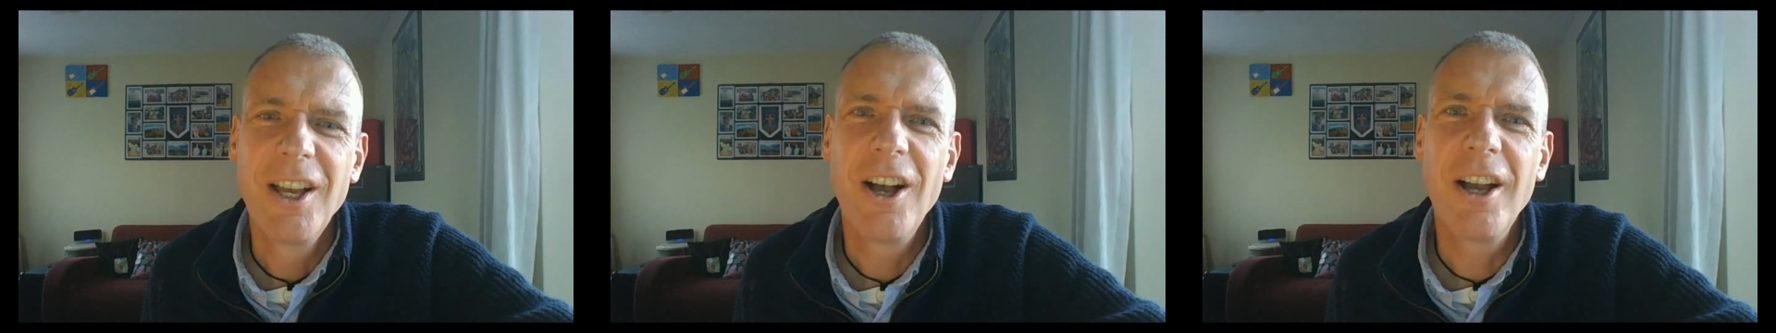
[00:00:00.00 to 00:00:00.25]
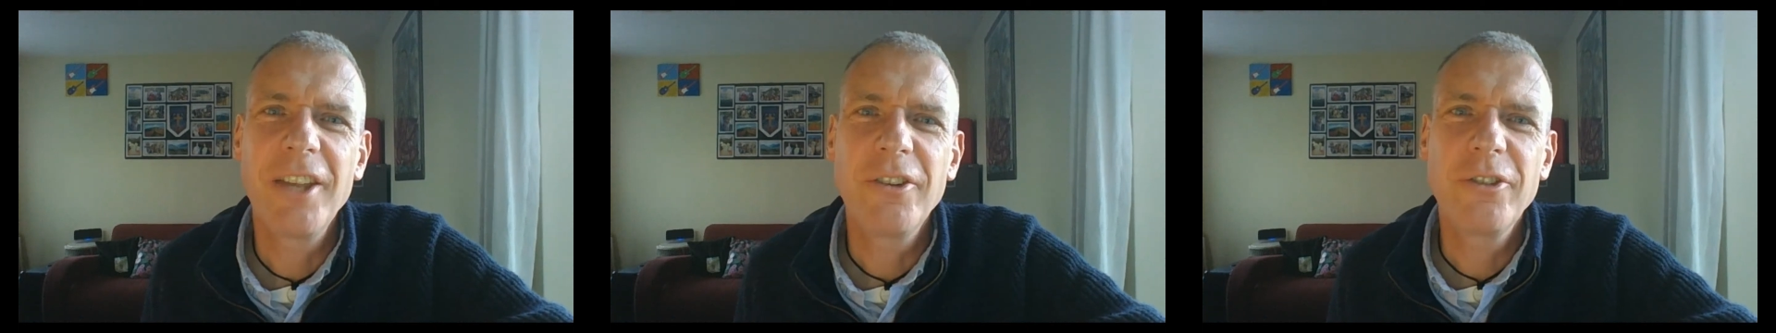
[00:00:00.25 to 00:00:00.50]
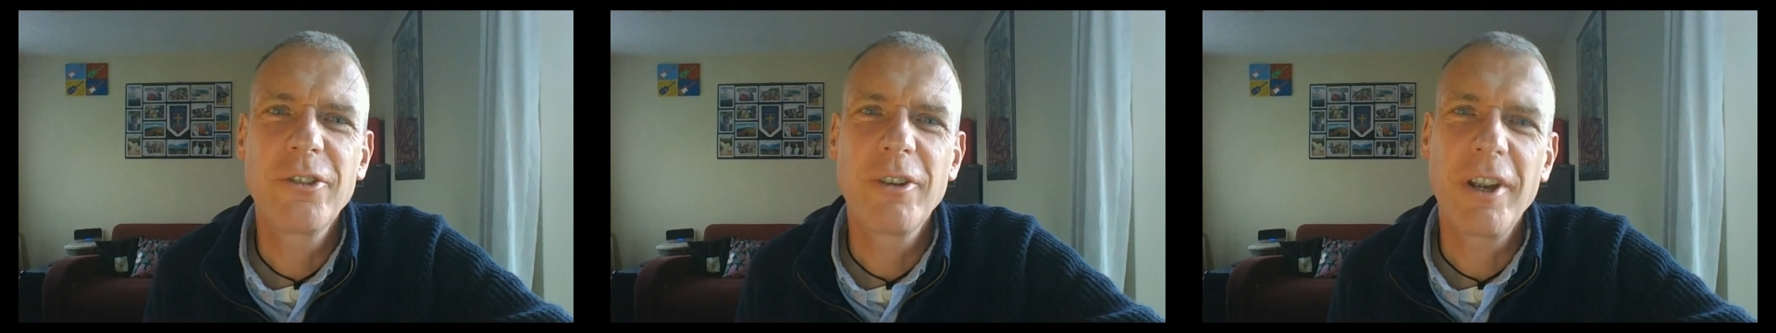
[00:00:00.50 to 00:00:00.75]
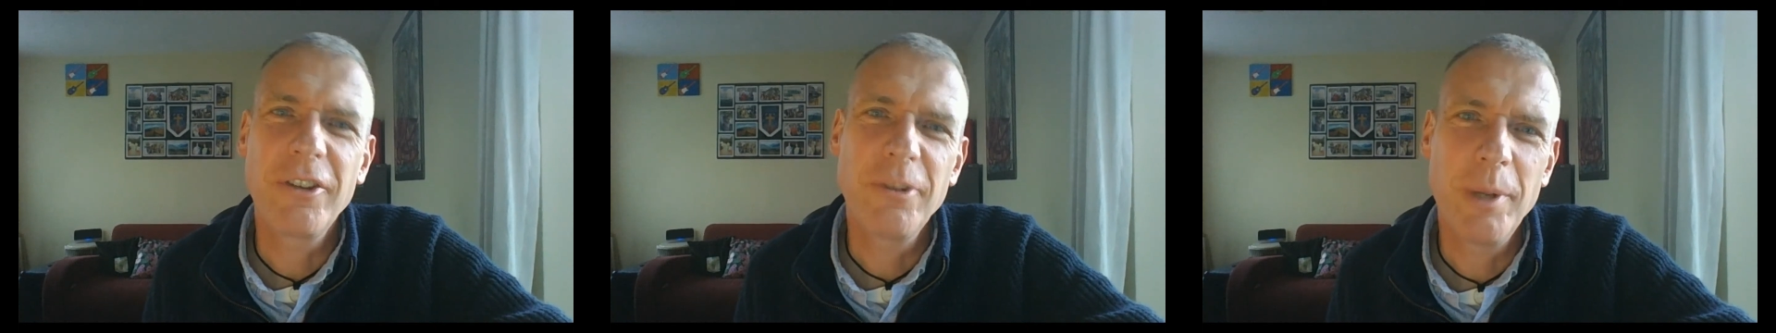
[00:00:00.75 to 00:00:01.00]
Hi, it's
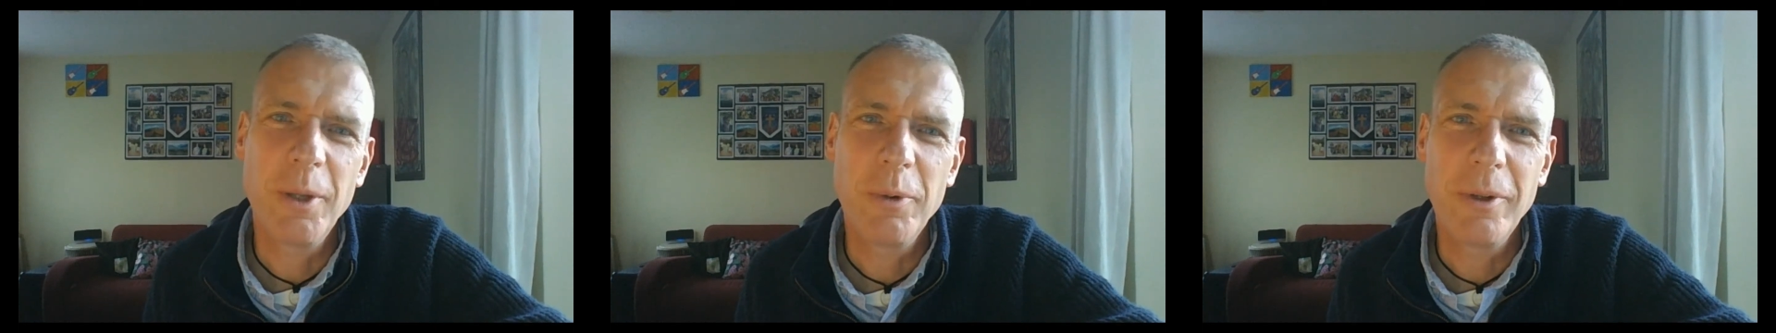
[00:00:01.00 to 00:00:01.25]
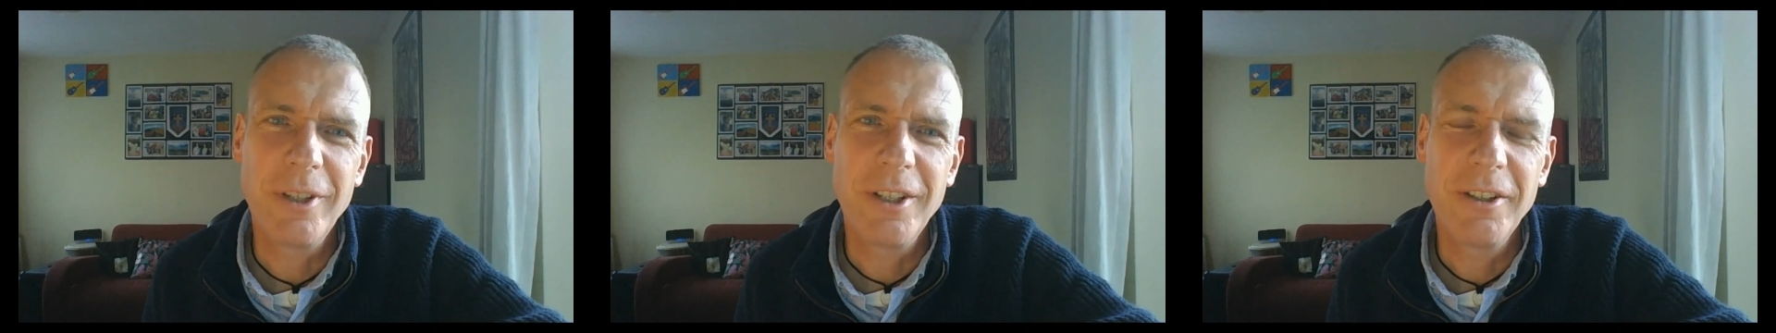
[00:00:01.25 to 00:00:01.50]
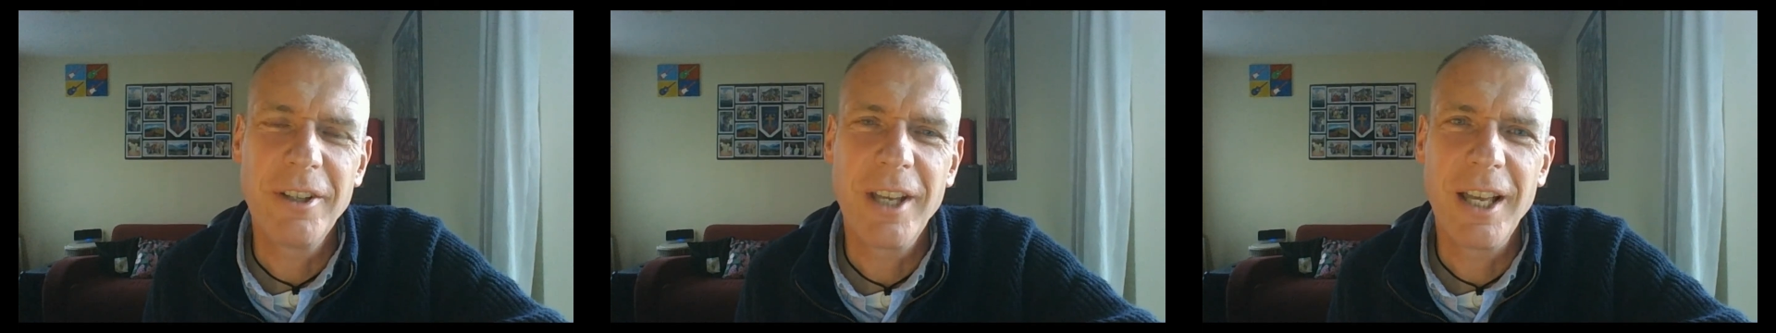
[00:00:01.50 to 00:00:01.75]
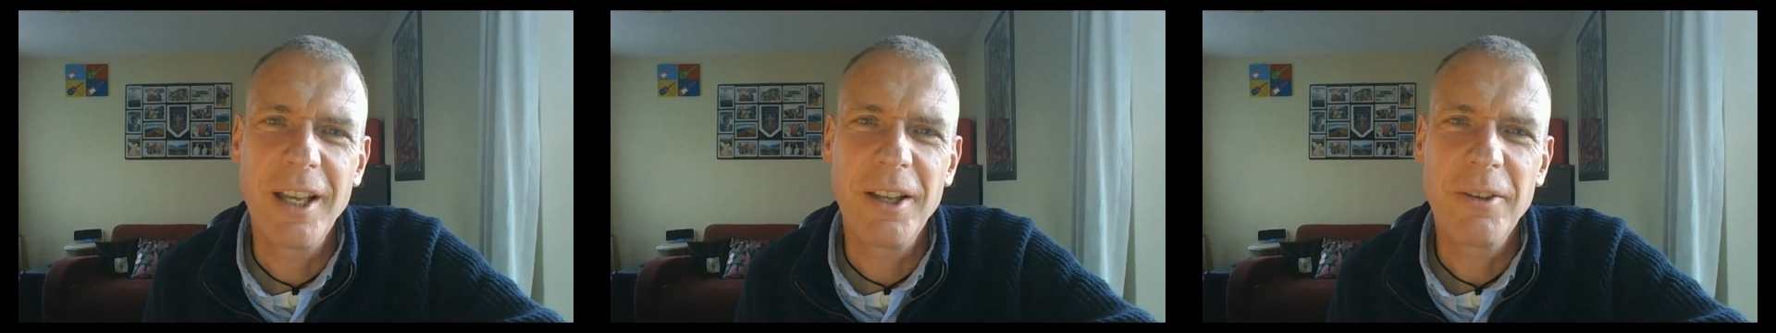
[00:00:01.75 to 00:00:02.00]
great to be with you.
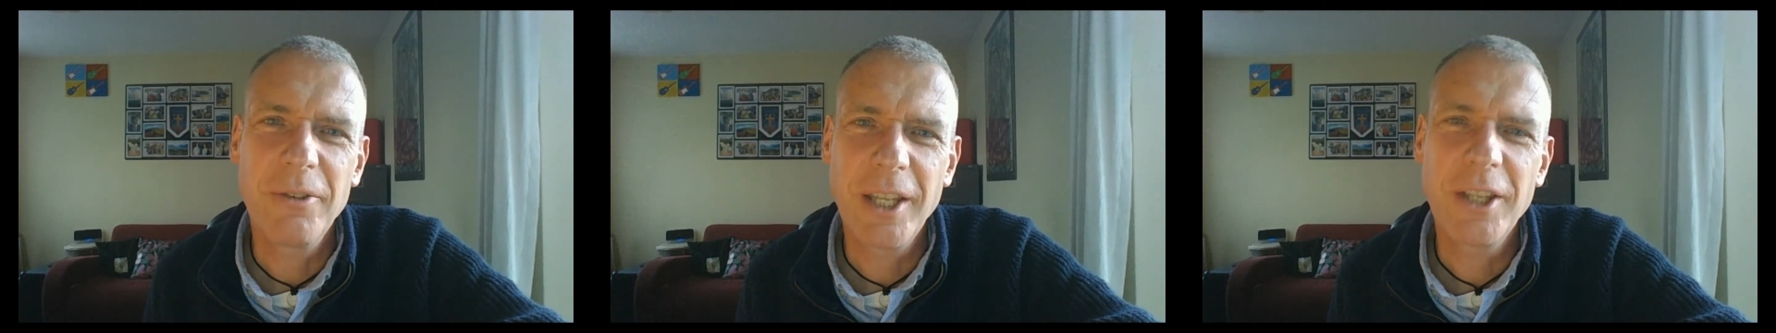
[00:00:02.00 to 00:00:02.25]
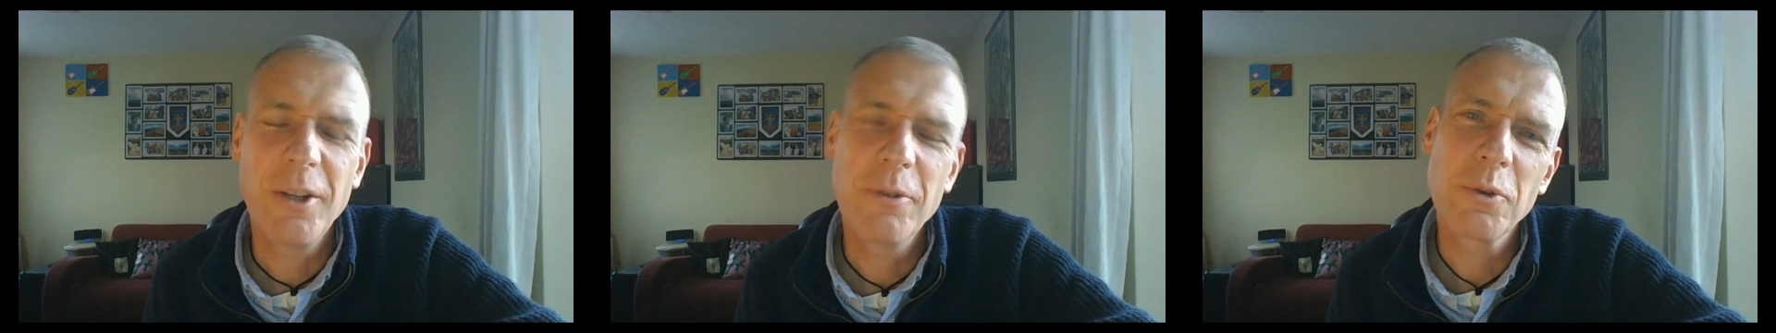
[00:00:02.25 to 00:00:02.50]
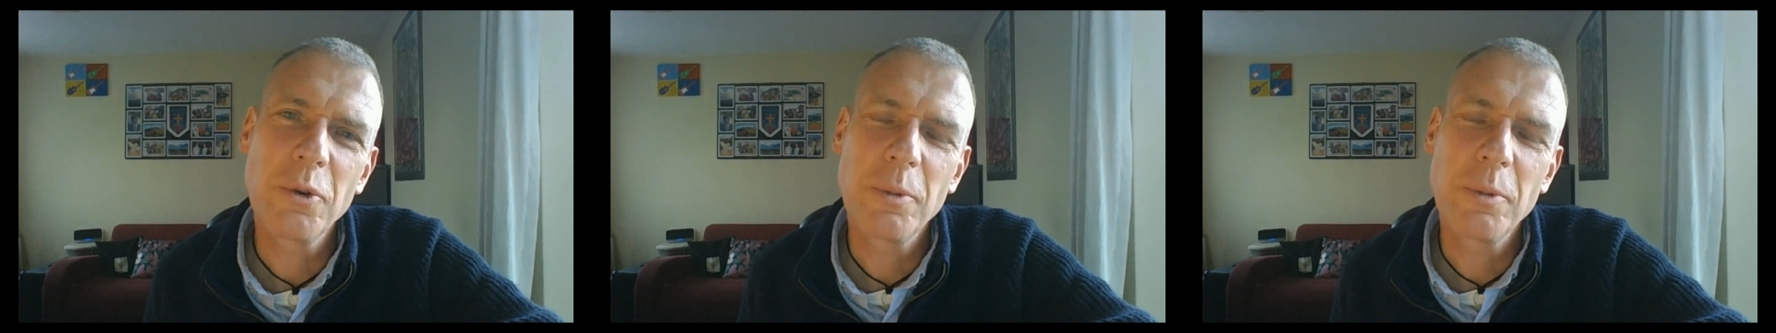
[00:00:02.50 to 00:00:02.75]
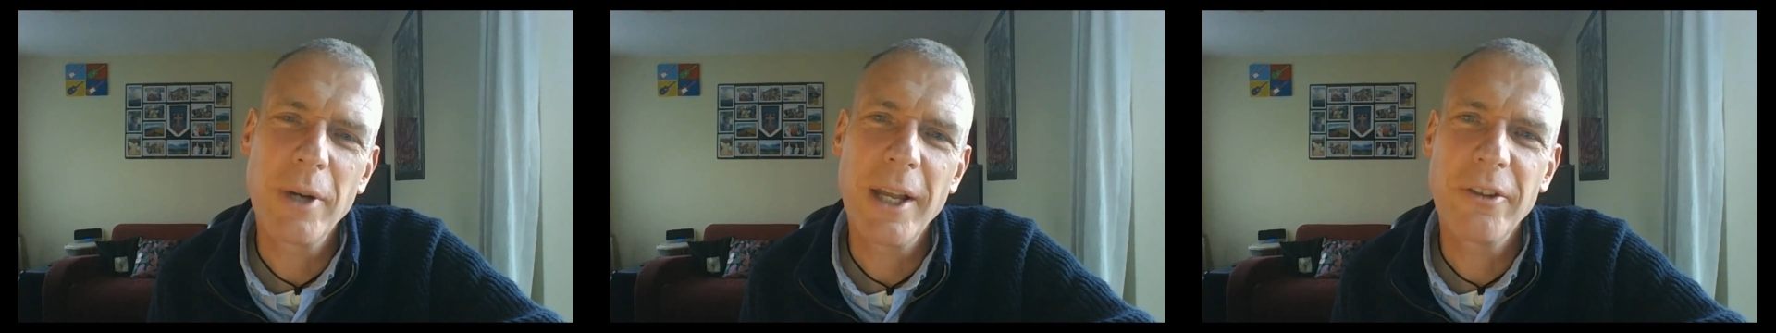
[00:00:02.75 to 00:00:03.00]
Thank you for all
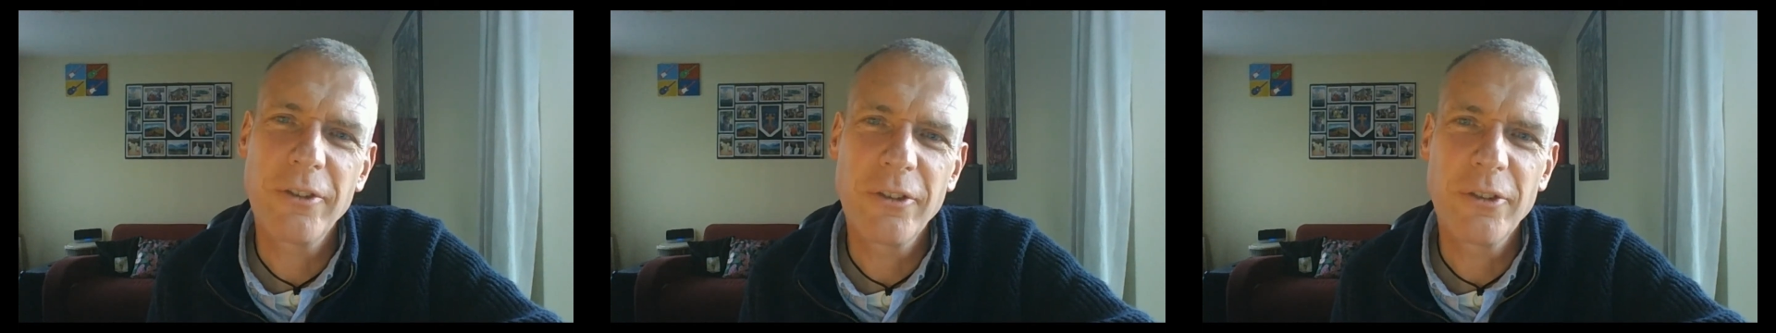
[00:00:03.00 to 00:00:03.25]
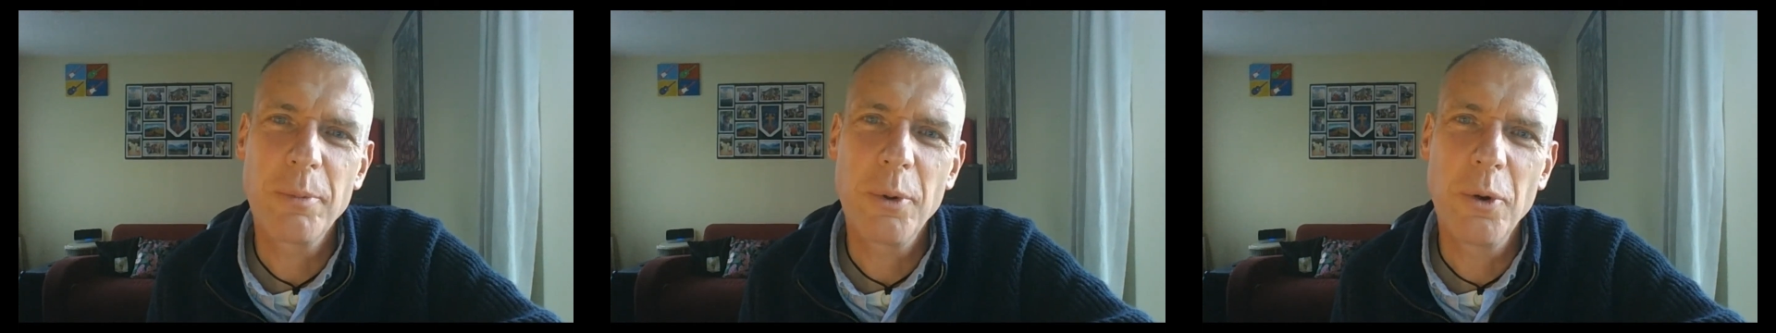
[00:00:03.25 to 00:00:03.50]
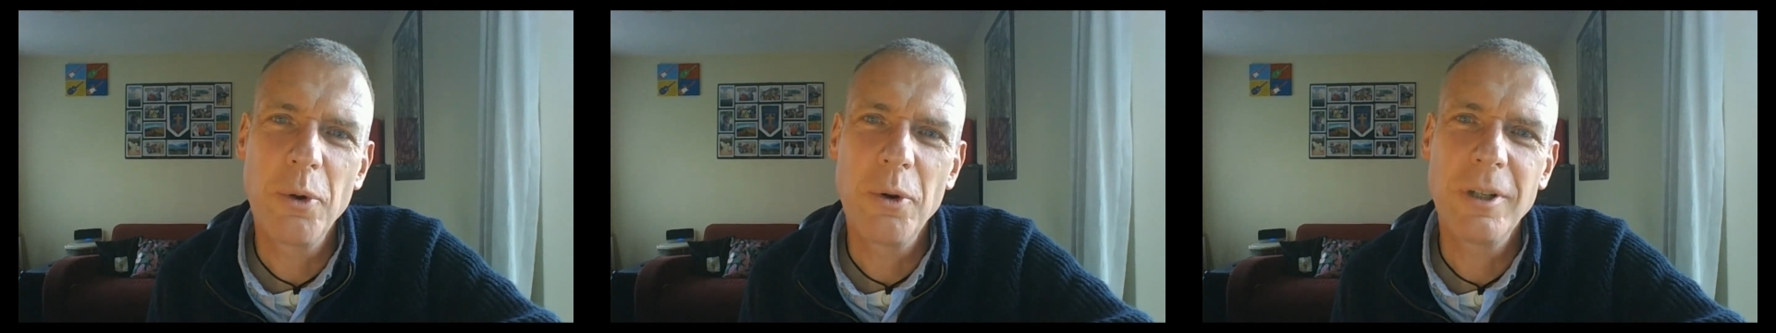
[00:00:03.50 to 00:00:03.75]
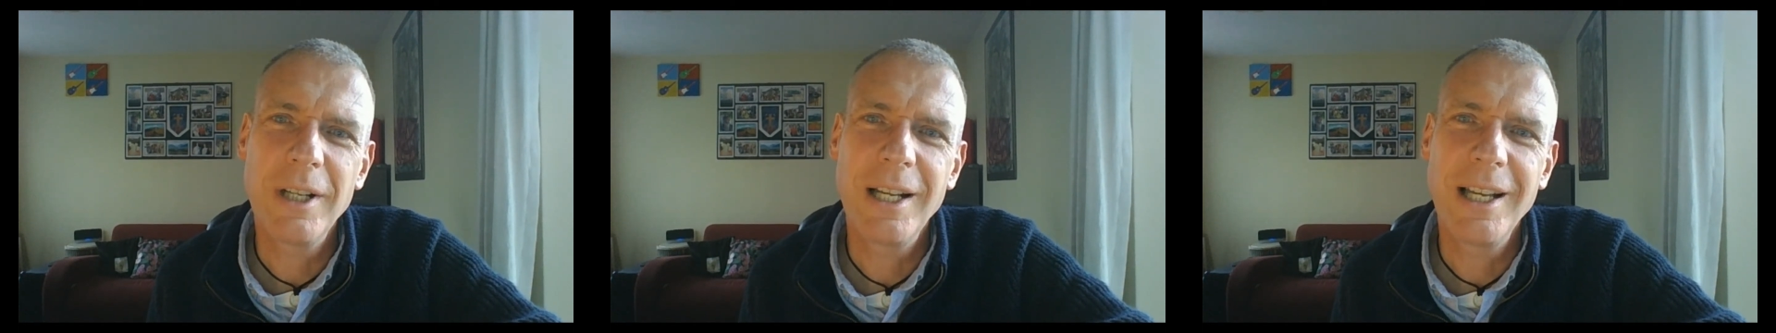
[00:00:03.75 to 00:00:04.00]
the prayers and
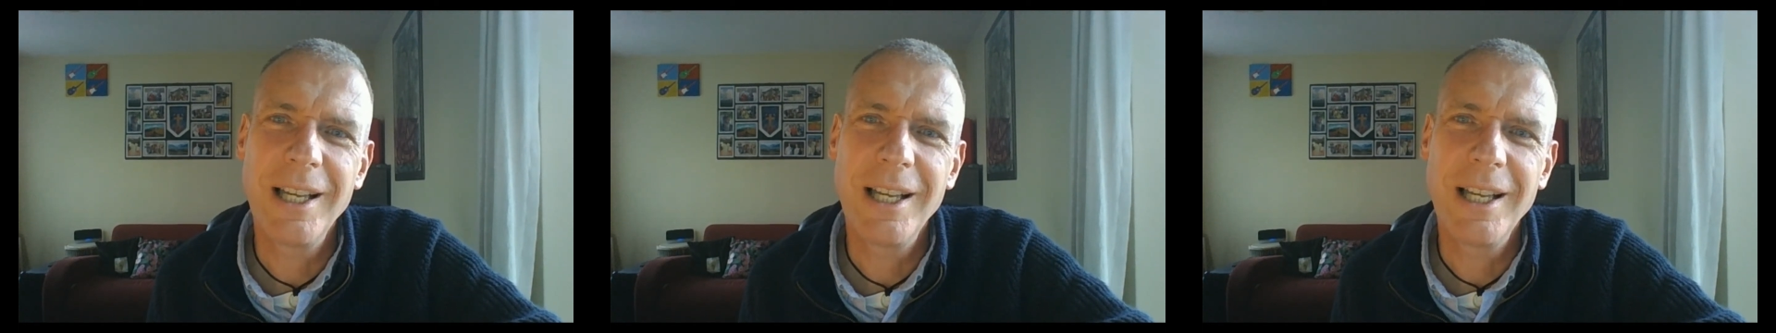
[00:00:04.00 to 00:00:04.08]
support